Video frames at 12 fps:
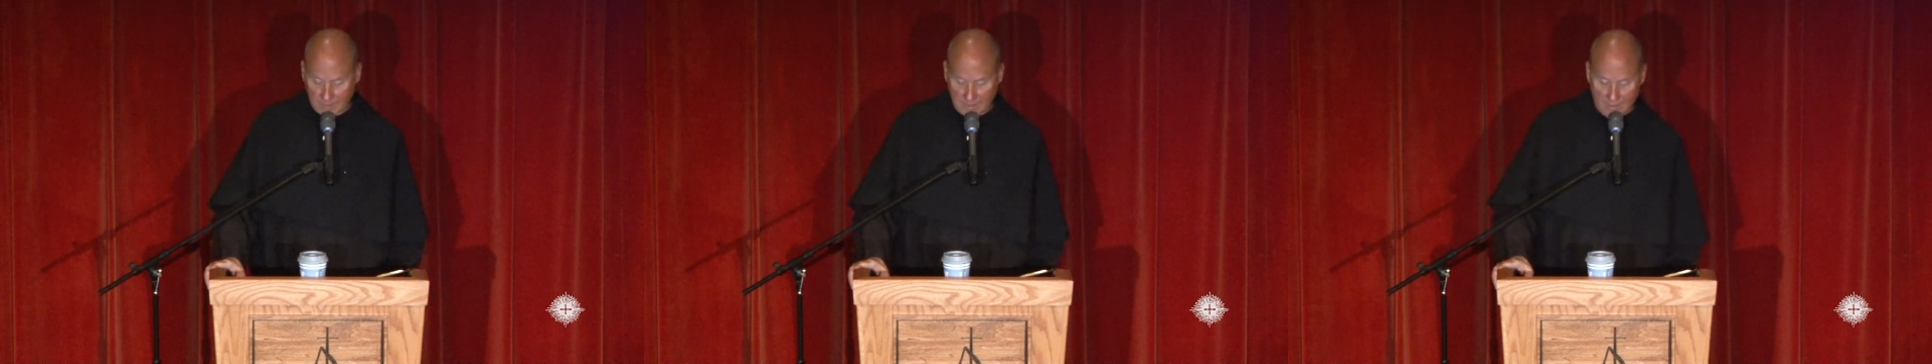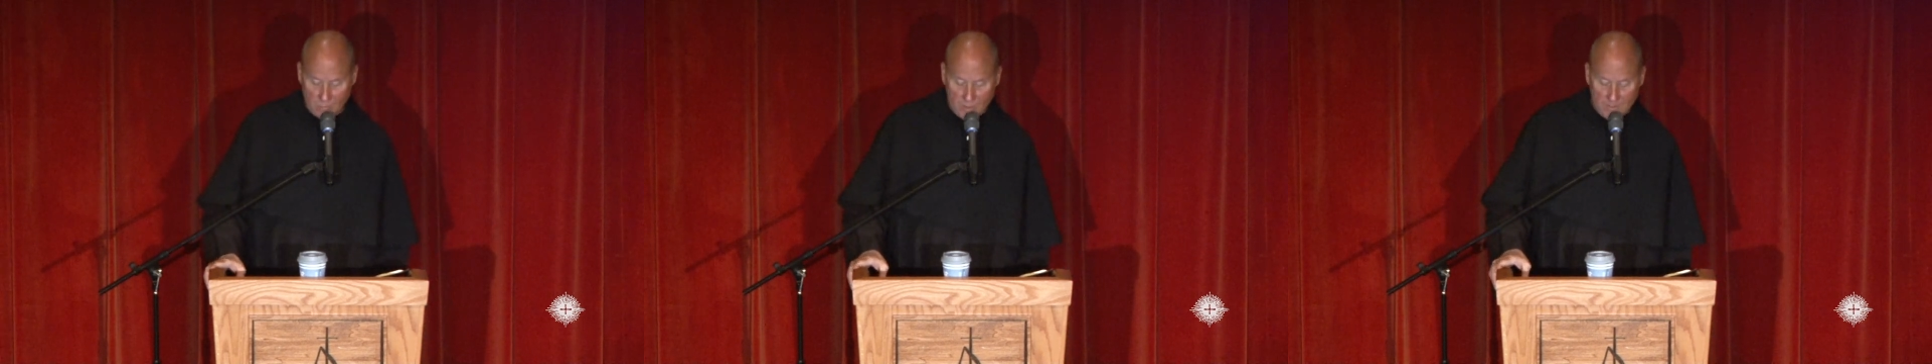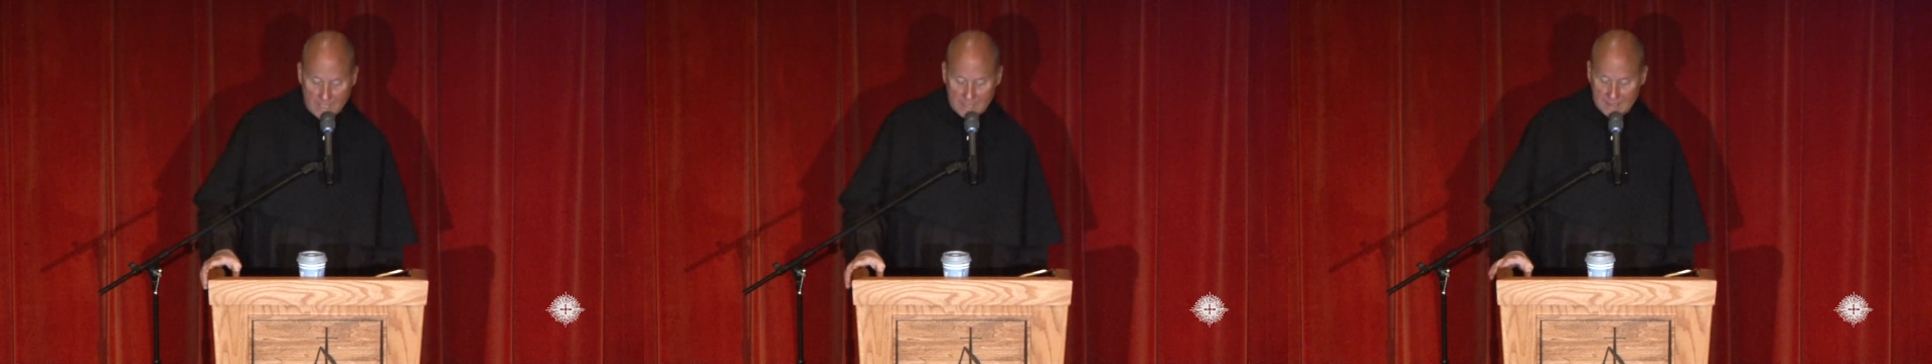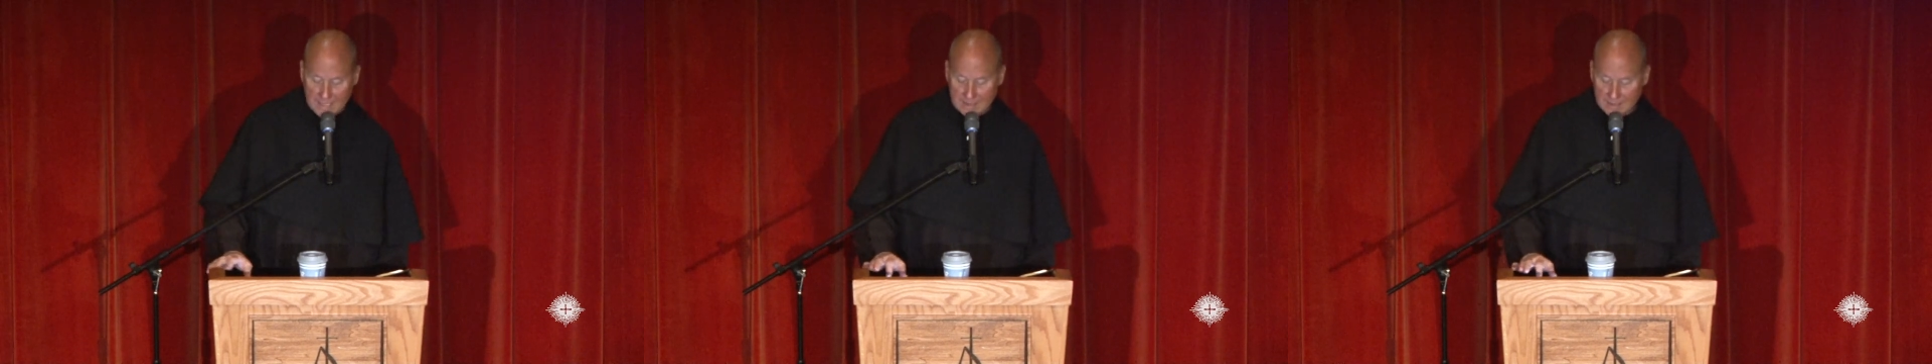that we
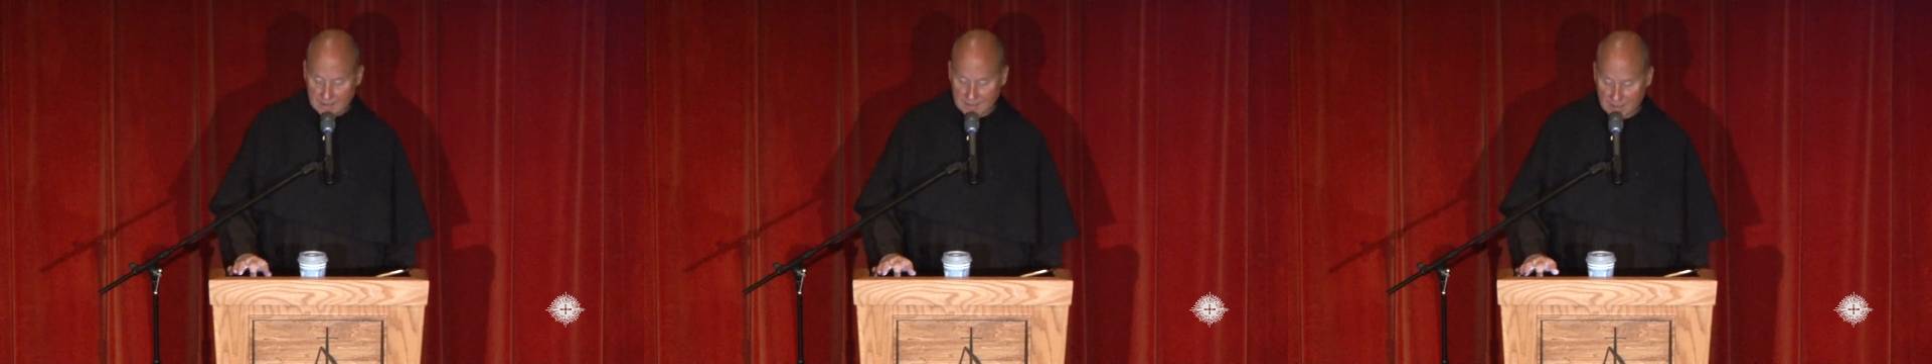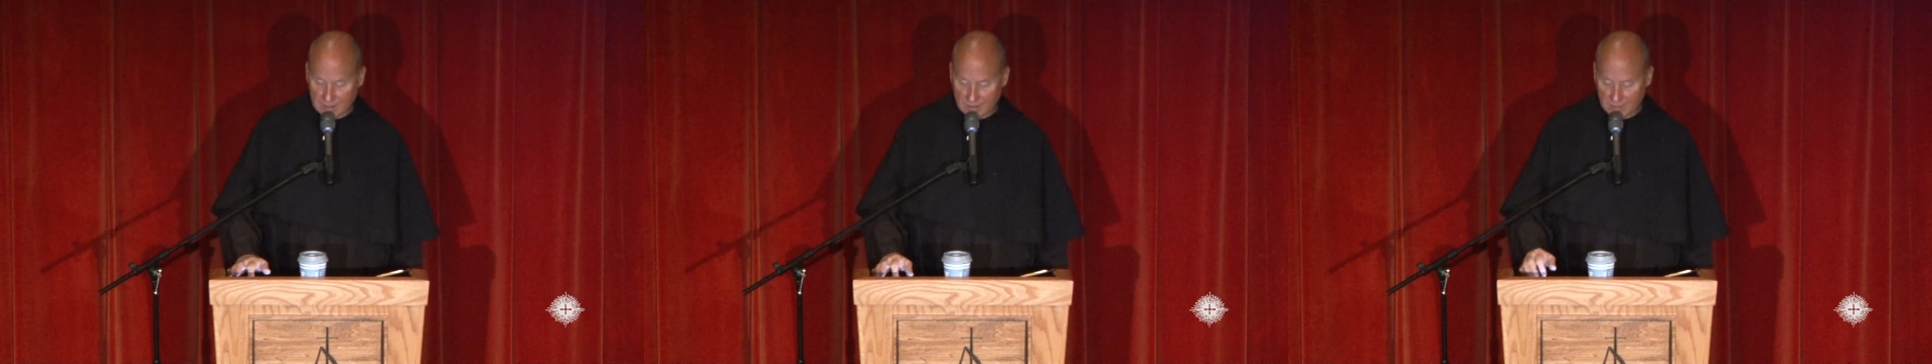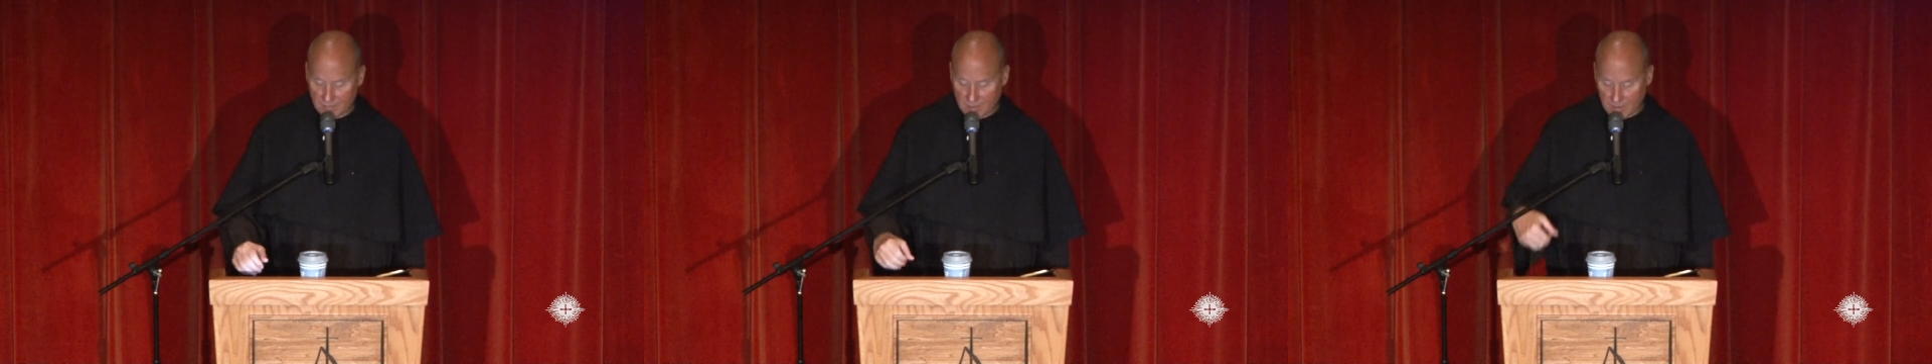make that the center of our